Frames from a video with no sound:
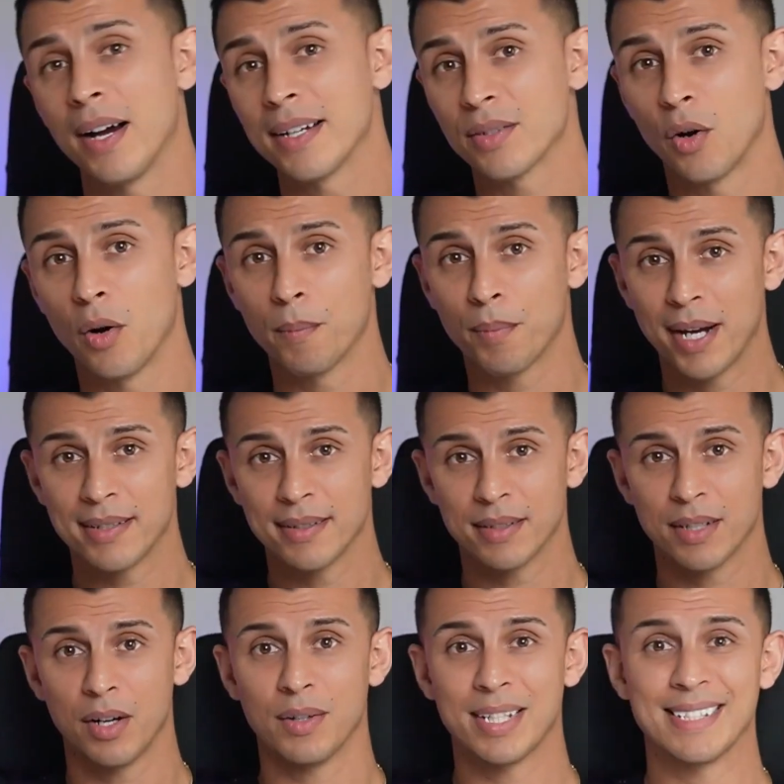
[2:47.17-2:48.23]
as home prices
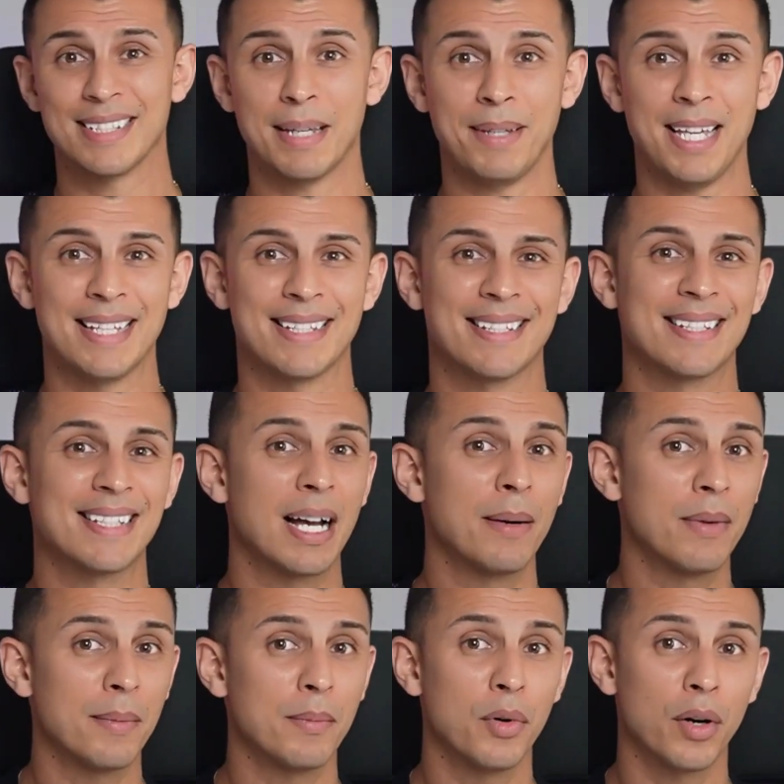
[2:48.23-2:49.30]
go, Kissimmee is
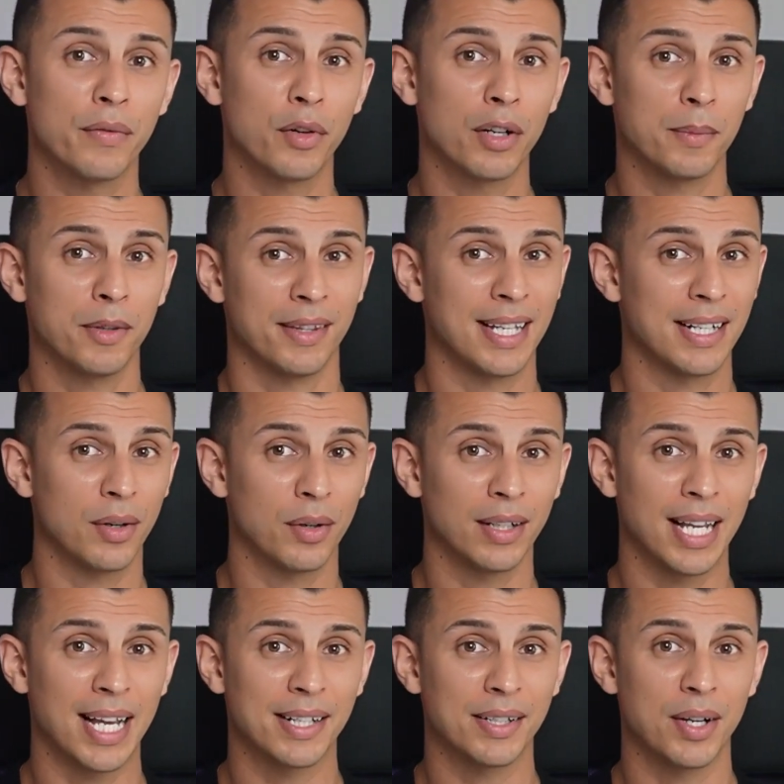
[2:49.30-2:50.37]
somewhat more affordable than
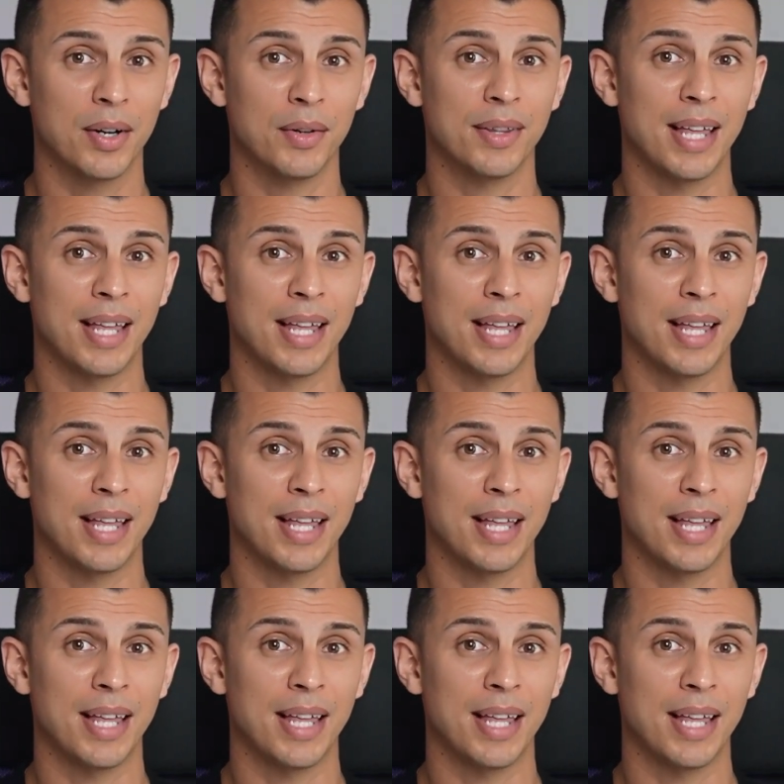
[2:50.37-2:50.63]
Orlando.